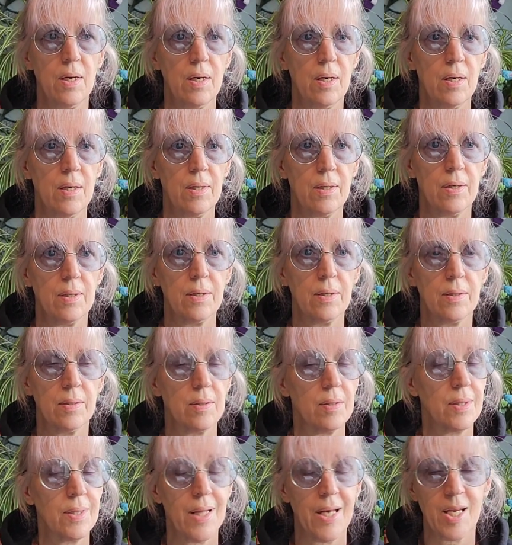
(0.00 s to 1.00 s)
A
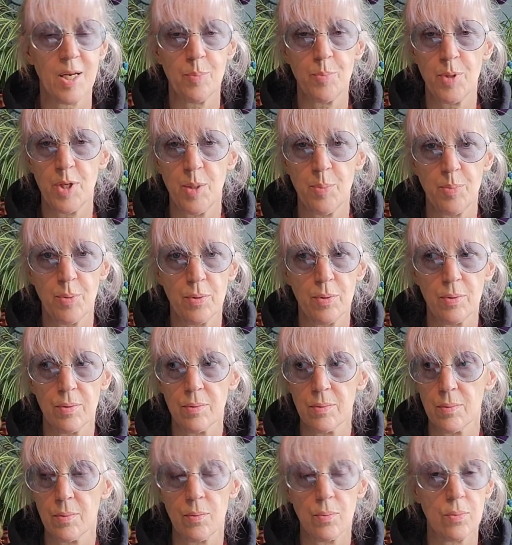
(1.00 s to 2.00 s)
lot of
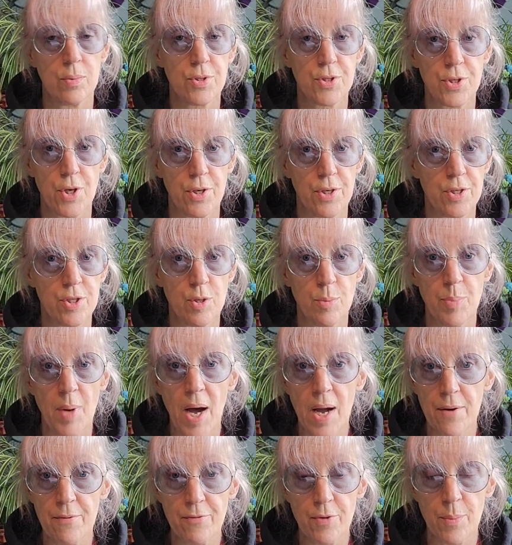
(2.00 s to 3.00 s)
people started to
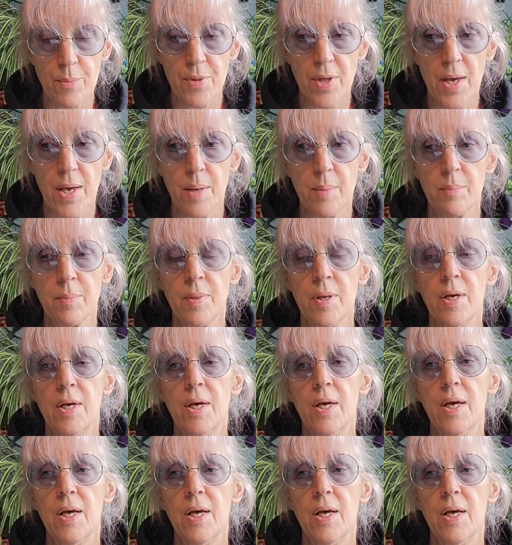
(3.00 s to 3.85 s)
buy from them.